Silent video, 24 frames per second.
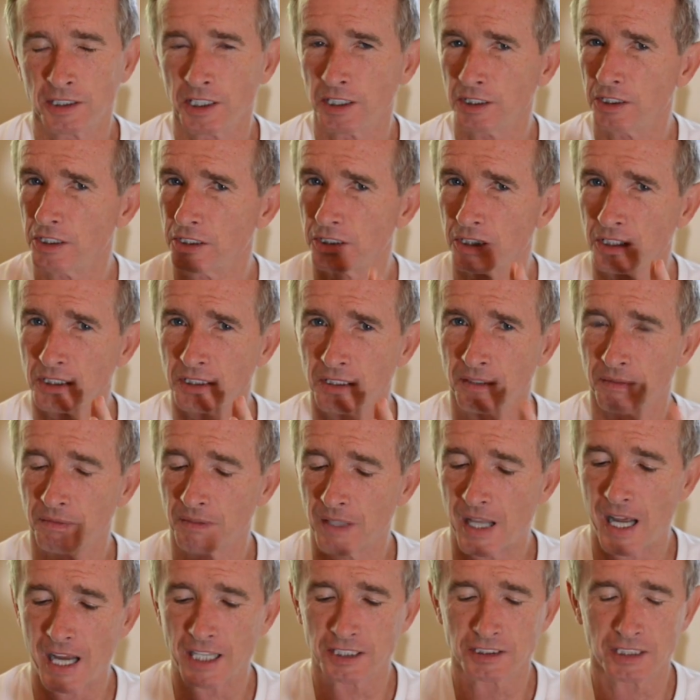isn't just a
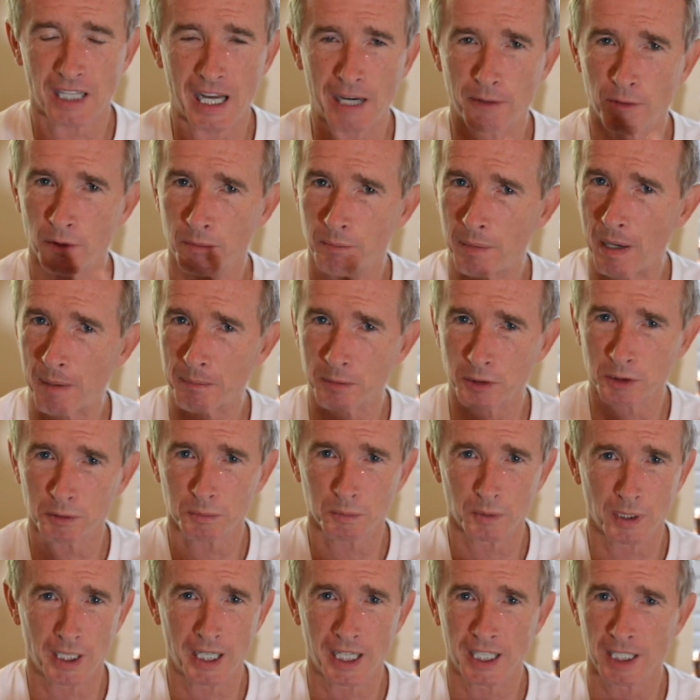flashlight with pepper
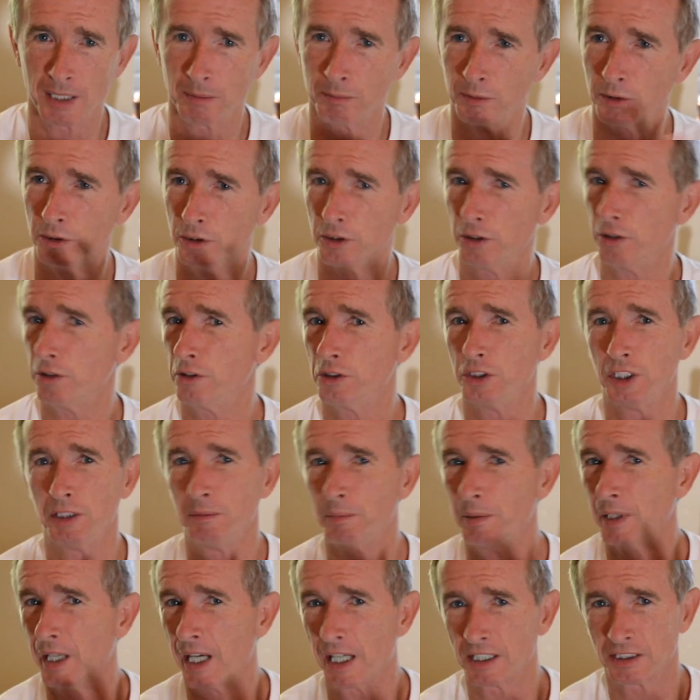spray and a Bluetooth
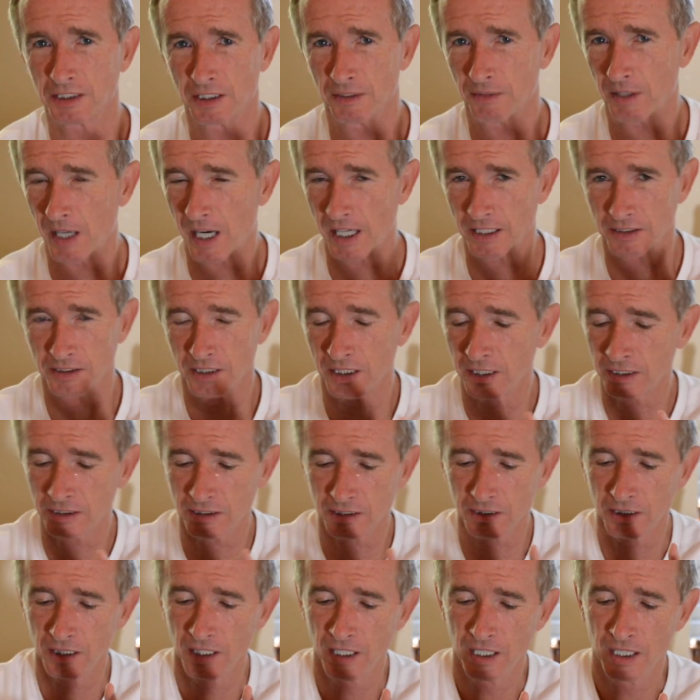GPS device.
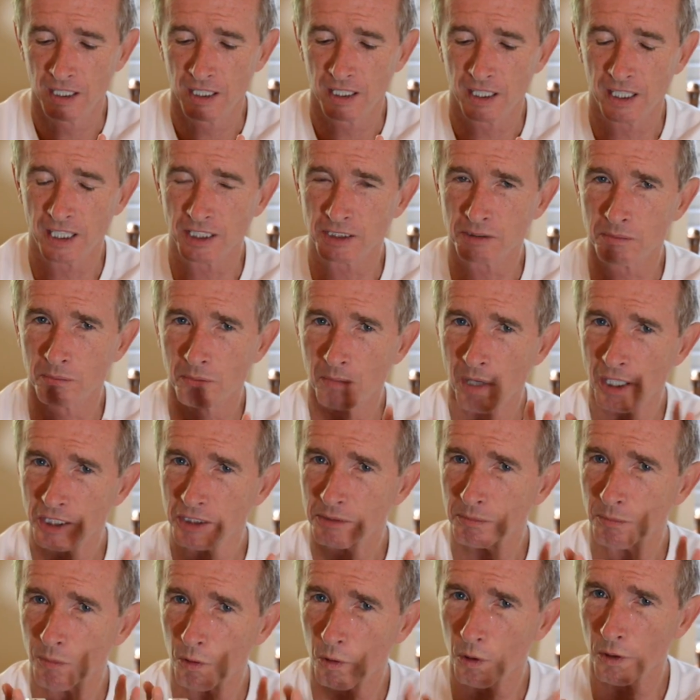It's
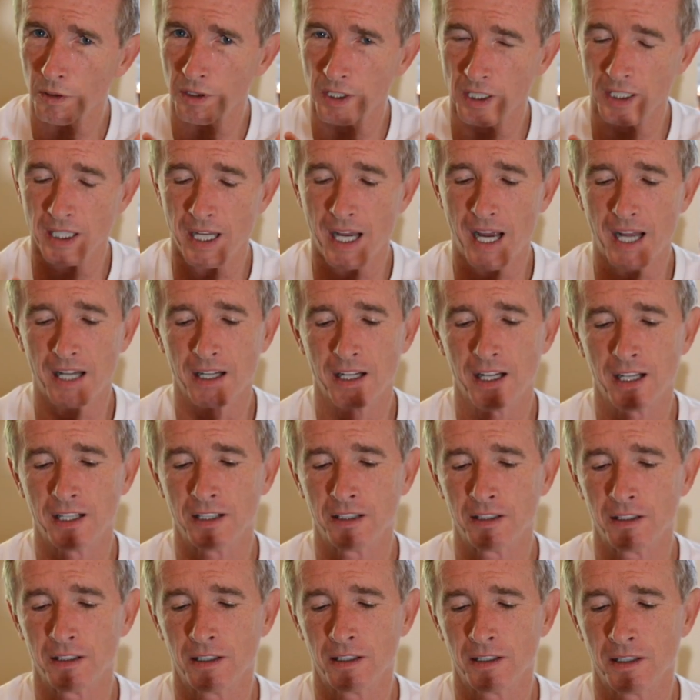much more than that.
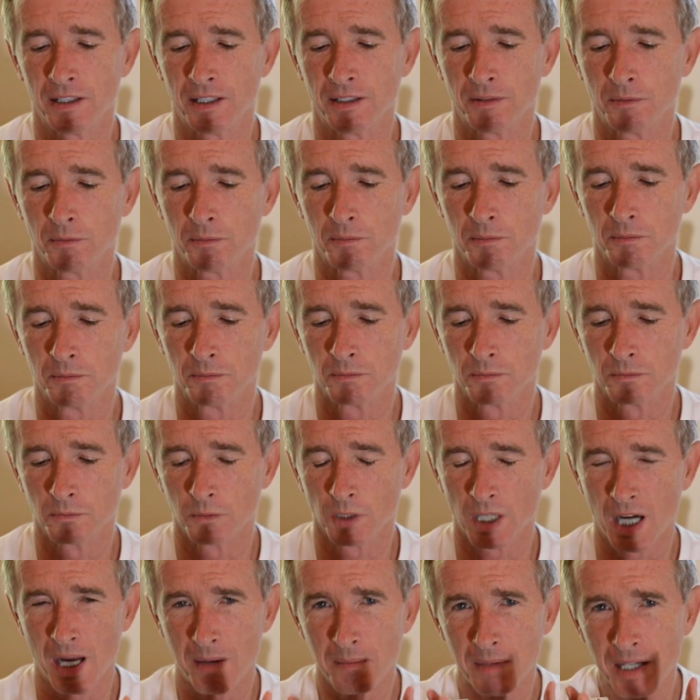And
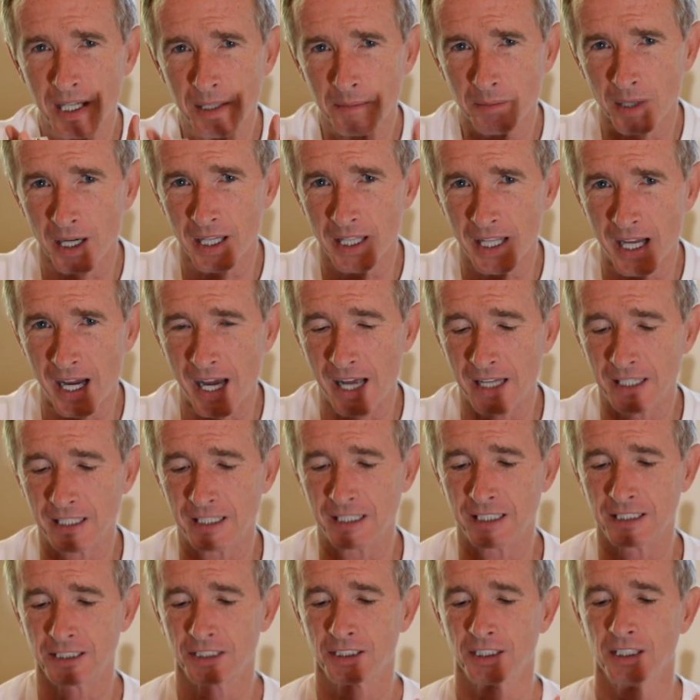what I mean by that
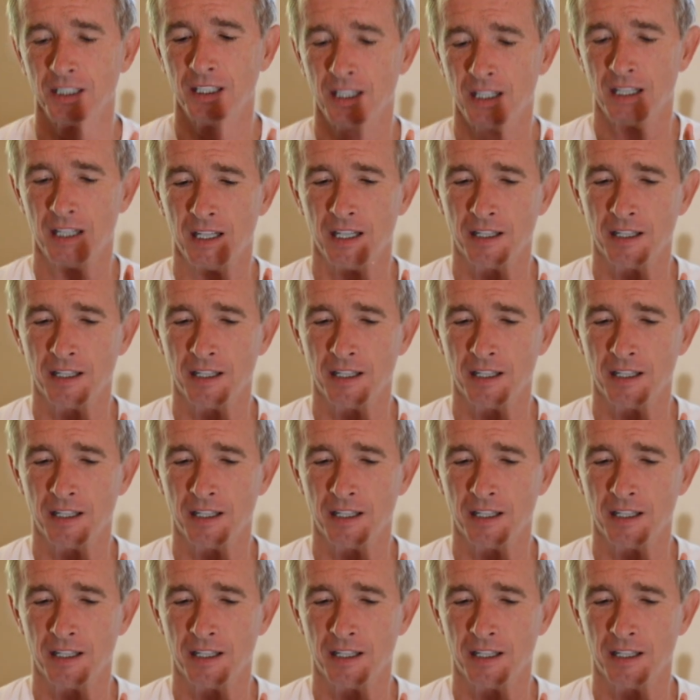is